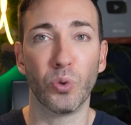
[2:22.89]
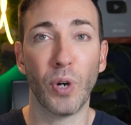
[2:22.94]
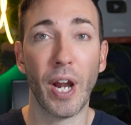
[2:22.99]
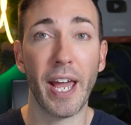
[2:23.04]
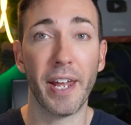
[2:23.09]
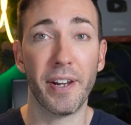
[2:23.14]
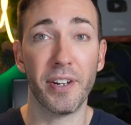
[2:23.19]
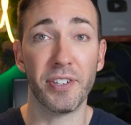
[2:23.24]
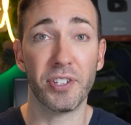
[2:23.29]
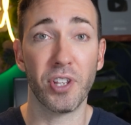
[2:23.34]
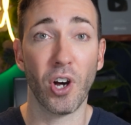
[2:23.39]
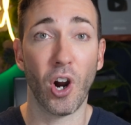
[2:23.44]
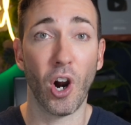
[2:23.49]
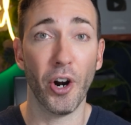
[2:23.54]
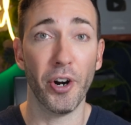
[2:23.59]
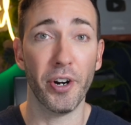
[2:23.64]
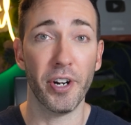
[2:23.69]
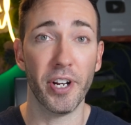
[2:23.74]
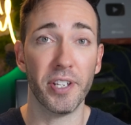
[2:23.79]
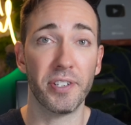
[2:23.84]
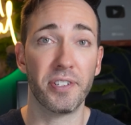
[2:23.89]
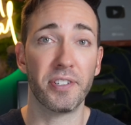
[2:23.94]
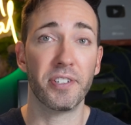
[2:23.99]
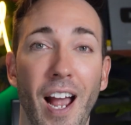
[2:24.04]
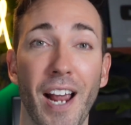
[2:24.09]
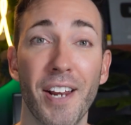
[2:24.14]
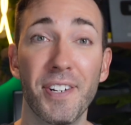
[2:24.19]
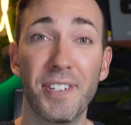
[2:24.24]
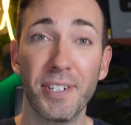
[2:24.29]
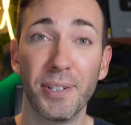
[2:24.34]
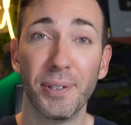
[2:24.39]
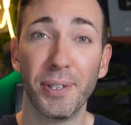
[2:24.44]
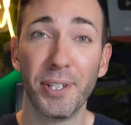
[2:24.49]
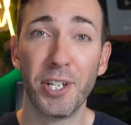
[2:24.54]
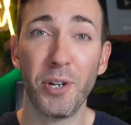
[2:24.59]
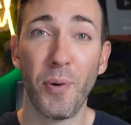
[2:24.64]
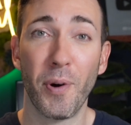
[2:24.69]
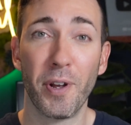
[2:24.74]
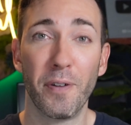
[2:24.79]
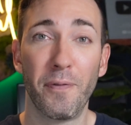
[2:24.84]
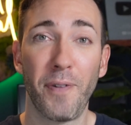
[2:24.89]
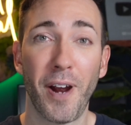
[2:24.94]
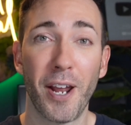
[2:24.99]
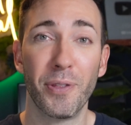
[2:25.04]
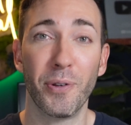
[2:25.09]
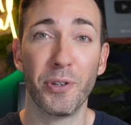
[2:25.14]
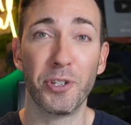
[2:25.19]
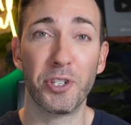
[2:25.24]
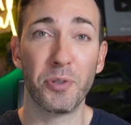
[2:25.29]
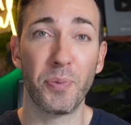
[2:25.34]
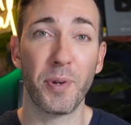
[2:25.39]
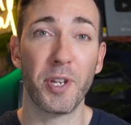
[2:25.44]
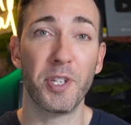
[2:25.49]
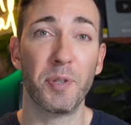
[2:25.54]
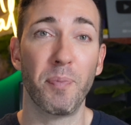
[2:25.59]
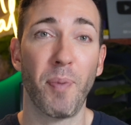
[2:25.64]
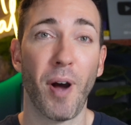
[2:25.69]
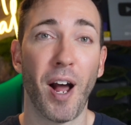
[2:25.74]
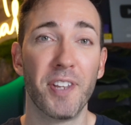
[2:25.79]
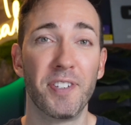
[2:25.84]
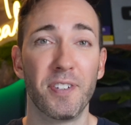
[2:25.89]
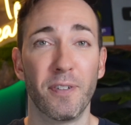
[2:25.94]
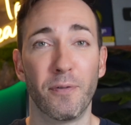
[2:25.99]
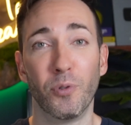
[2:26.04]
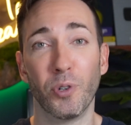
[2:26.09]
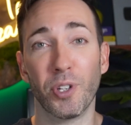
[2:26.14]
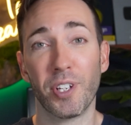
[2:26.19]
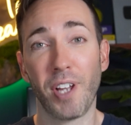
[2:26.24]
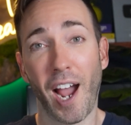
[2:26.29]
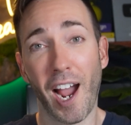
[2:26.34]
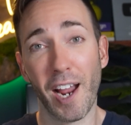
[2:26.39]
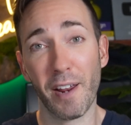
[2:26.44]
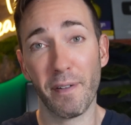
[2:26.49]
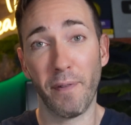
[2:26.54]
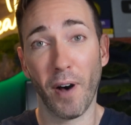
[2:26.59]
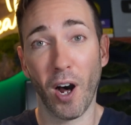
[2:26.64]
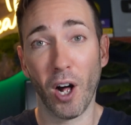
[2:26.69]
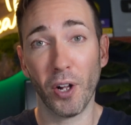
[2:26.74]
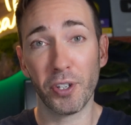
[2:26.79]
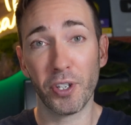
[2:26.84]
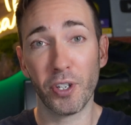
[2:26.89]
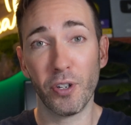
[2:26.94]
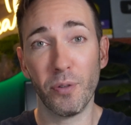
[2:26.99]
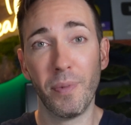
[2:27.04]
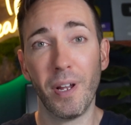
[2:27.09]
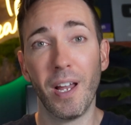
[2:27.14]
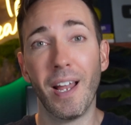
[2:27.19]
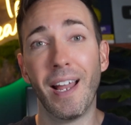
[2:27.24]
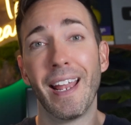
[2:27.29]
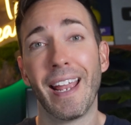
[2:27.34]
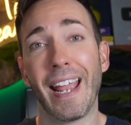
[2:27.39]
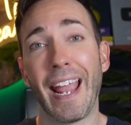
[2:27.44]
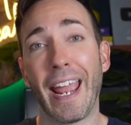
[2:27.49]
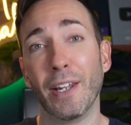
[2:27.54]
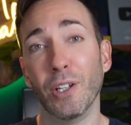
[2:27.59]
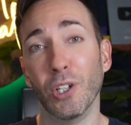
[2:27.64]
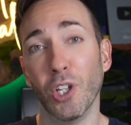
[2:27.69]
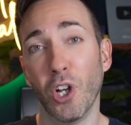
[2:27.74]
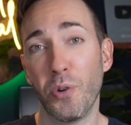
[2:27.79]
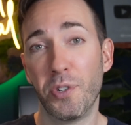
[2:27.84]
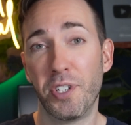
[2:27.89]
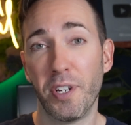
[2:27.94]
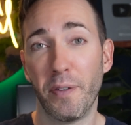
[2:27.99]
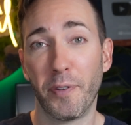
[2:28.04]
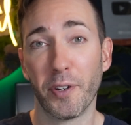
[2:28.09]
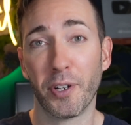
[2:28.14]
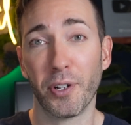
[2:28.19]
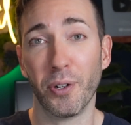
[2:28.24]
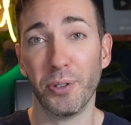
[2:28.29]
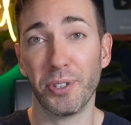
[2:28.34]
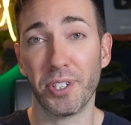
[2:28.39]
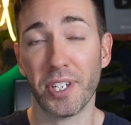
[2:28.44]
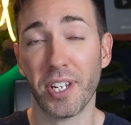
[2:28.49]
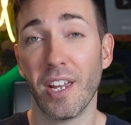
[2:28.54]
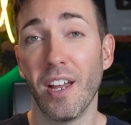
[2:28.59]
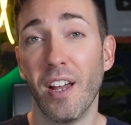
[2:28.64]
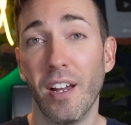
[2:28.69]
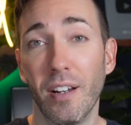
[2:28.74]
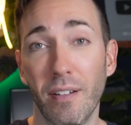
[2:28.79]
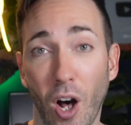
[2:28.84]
red is the hardest. Ideally, you want to find those sweet spots of really high volume and low difficulty.